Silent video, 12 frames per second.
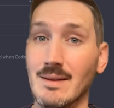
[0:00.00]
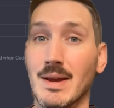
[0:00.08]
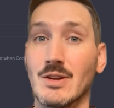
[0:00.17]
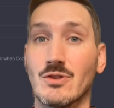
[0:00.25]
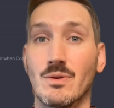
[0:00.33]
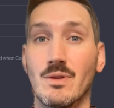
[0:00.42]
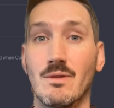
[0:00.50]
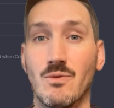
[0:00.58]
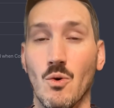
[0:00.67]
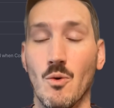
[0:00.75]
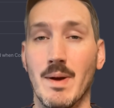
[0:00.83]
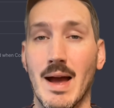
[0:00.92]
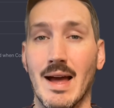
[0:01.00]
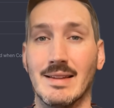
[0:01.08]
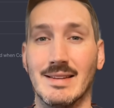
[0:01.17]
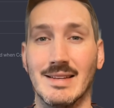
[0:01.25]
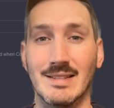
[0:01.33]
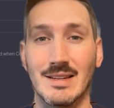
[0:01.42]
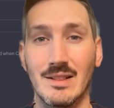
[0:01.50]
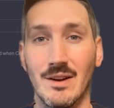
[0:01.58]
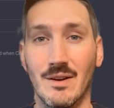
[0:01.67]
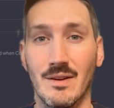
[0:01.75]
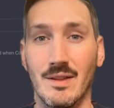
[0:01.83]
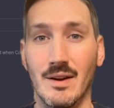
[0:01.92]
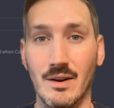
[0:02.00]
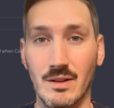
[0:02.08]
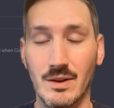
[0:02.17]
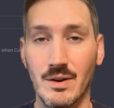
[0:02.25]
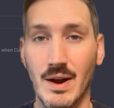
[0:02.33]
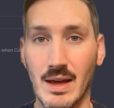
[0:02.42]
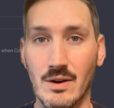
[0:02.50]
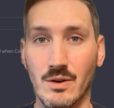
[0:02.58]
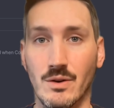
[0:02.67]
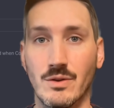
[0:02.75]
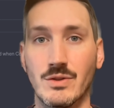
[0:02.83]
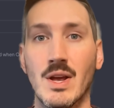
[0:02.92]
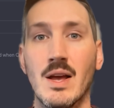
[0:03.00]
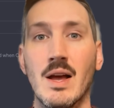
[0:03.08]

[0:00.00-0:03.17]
make sure the format is clear in there, clear headers